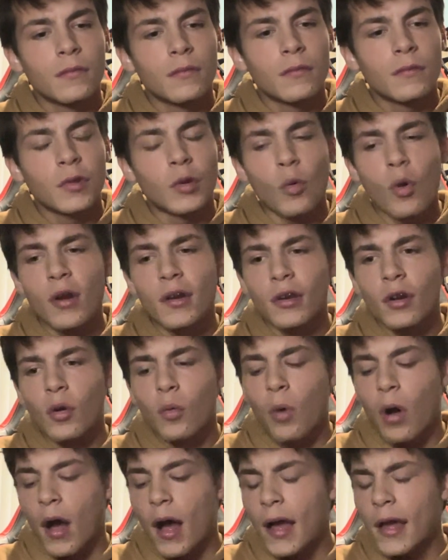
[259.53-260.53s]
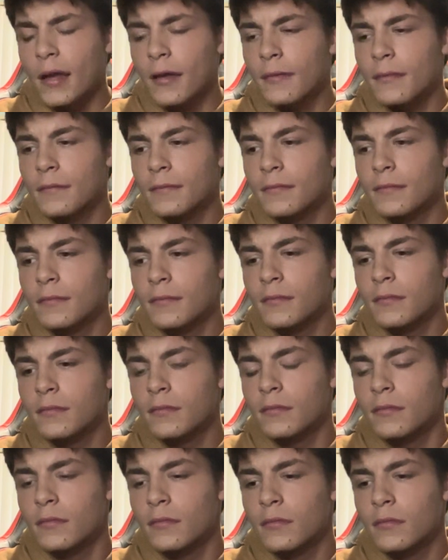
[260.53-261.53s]
You want to know why?
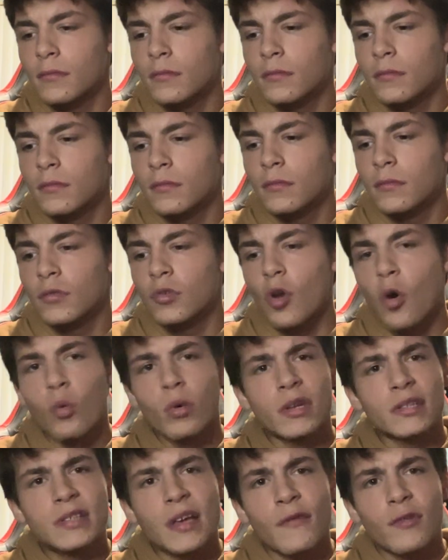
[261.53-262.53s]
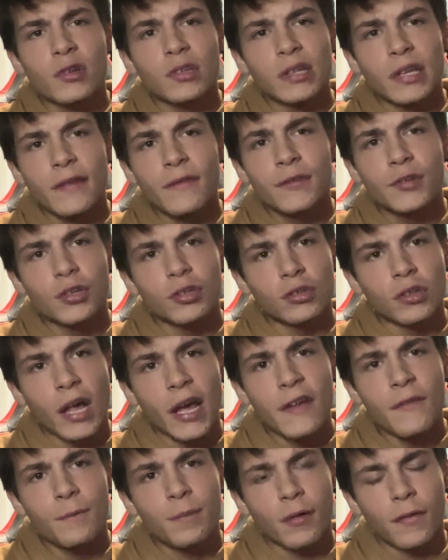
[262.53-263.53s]
No one has ever lived your
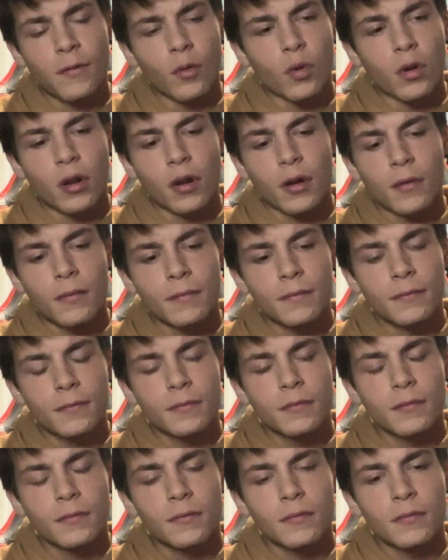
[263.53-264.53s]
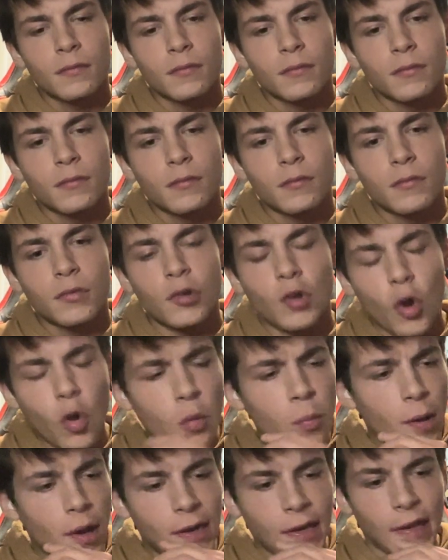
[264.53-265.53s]
life before.
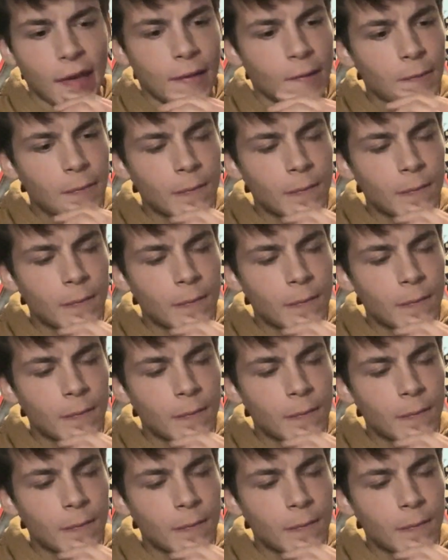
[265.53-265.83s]
Nobody.